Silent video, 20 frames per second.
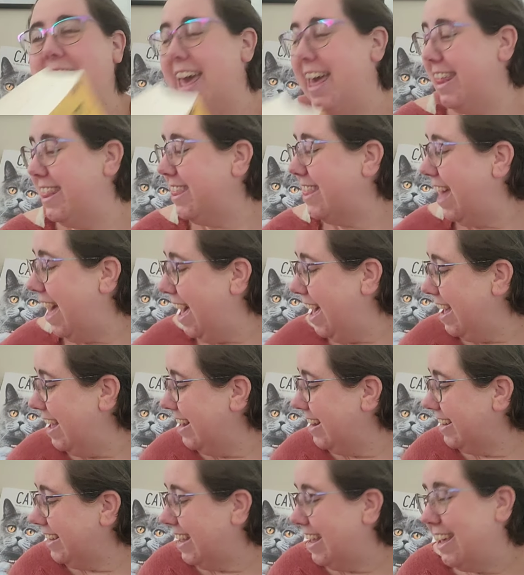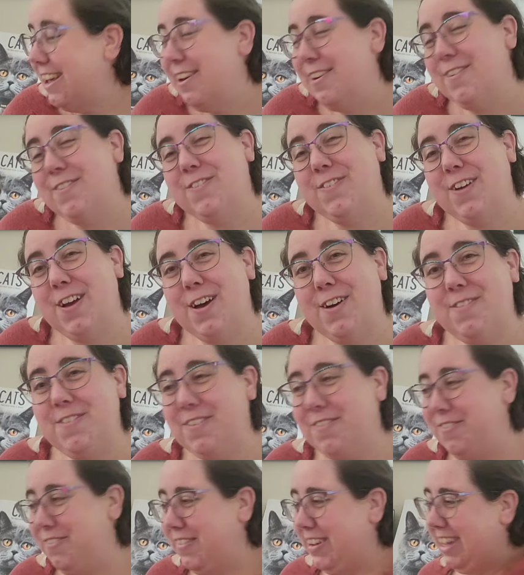And that is it
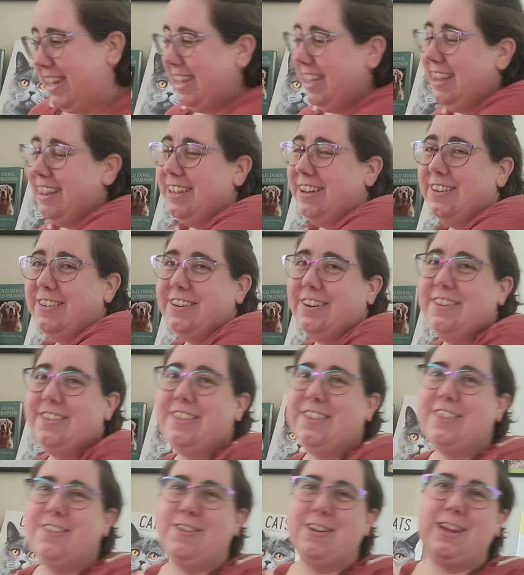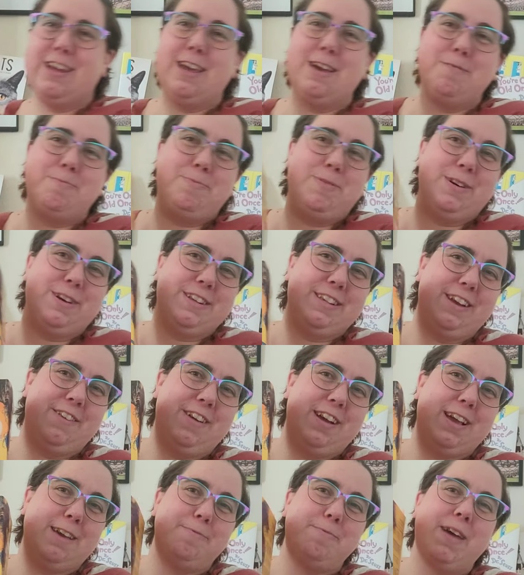from me. Those are the three books I
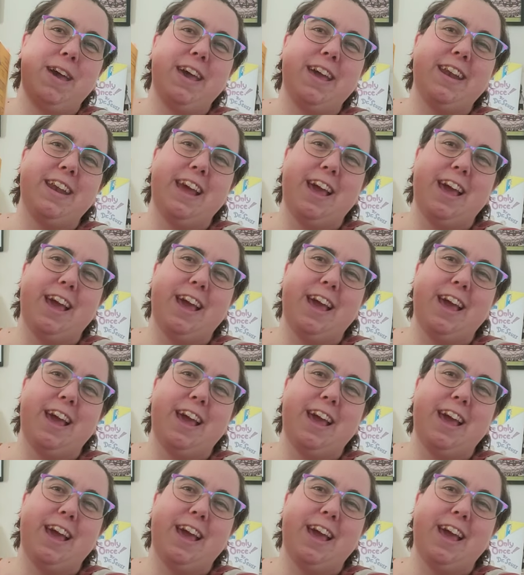recommend.